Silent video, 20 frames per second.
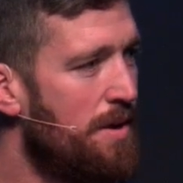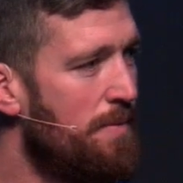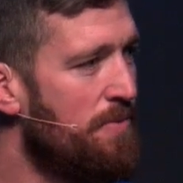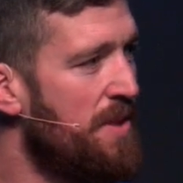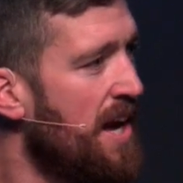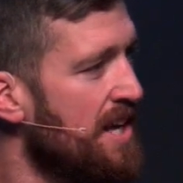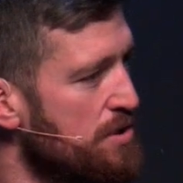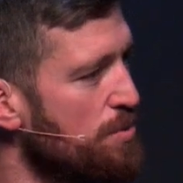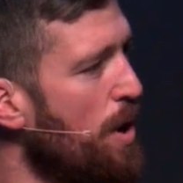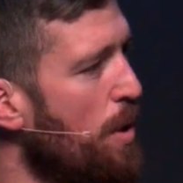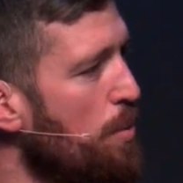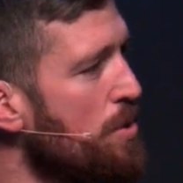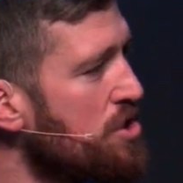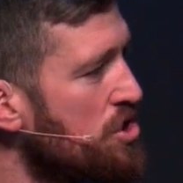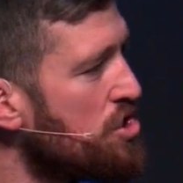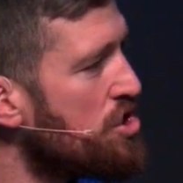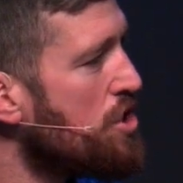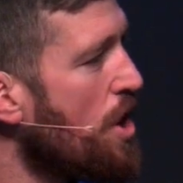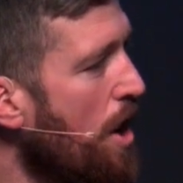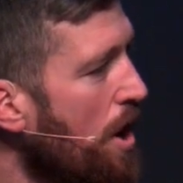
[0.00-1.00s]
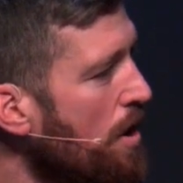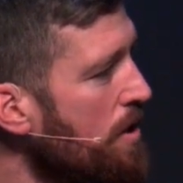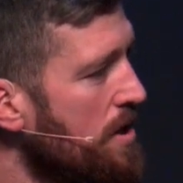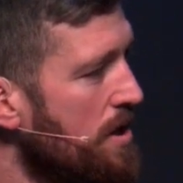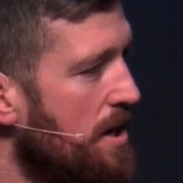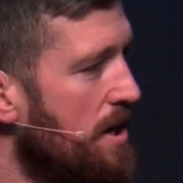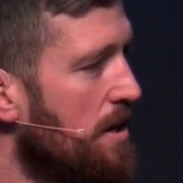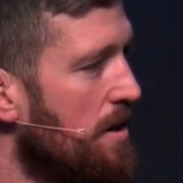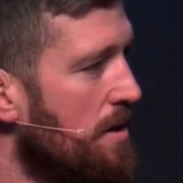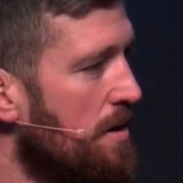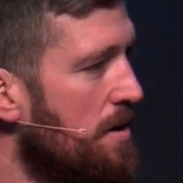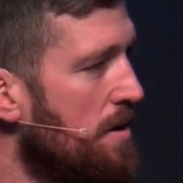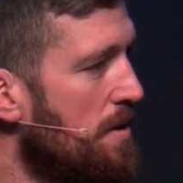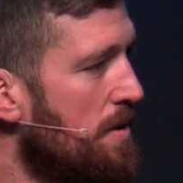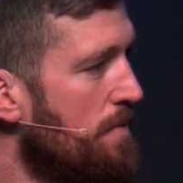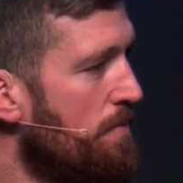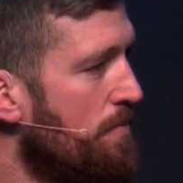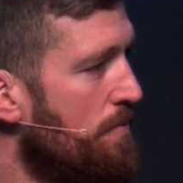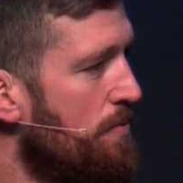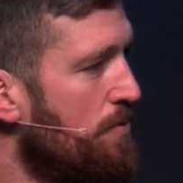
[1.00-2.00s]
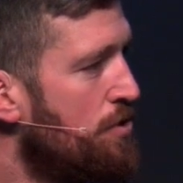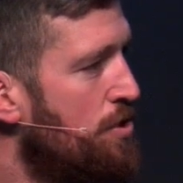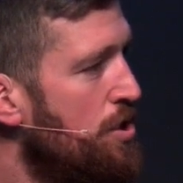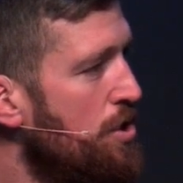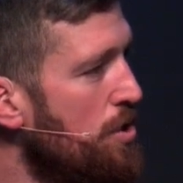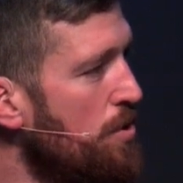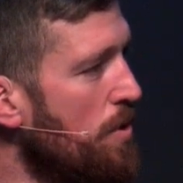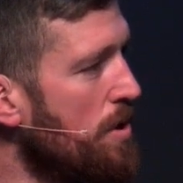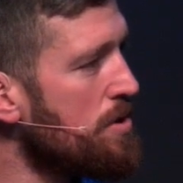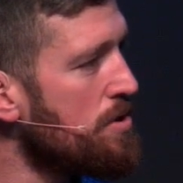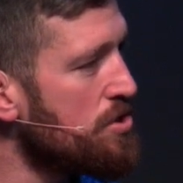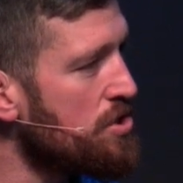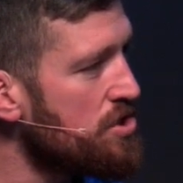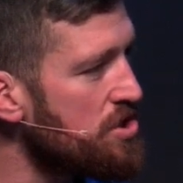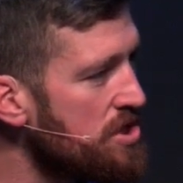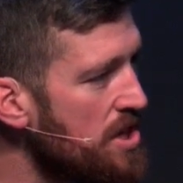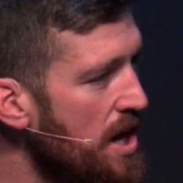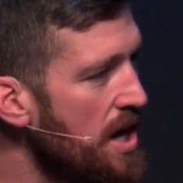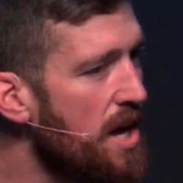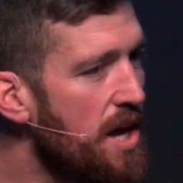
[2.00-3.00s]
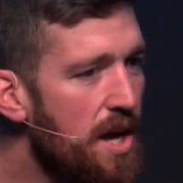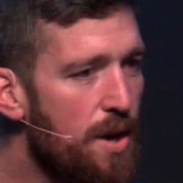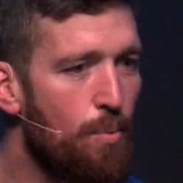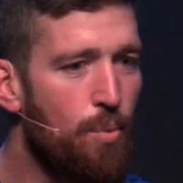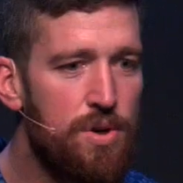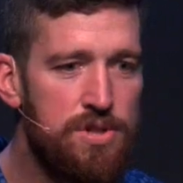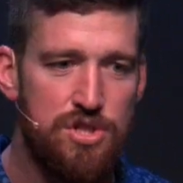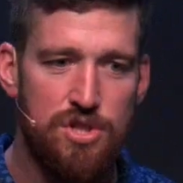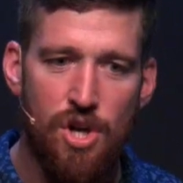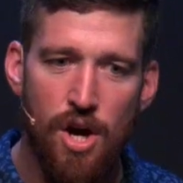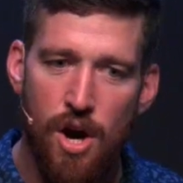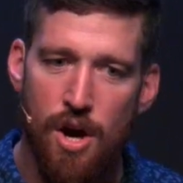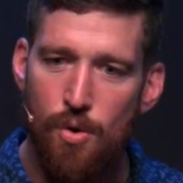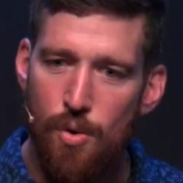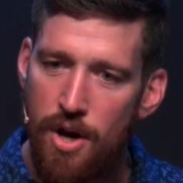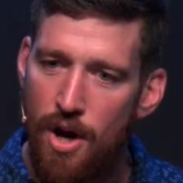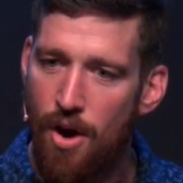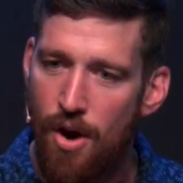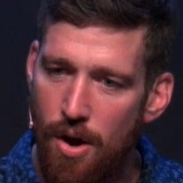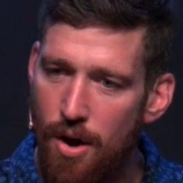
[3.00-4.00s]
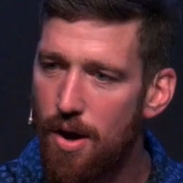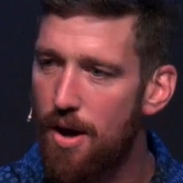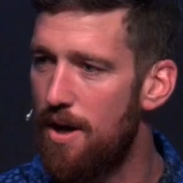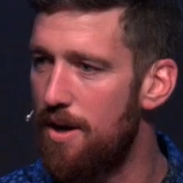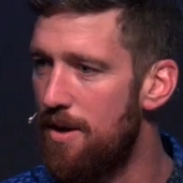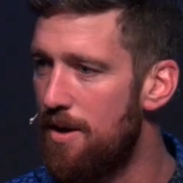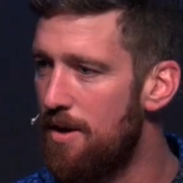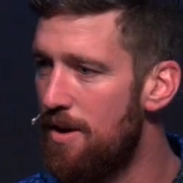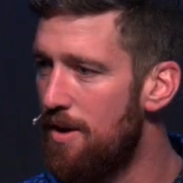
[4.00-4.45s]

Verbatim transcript: That's why we're starting here. Do you understand what's going on?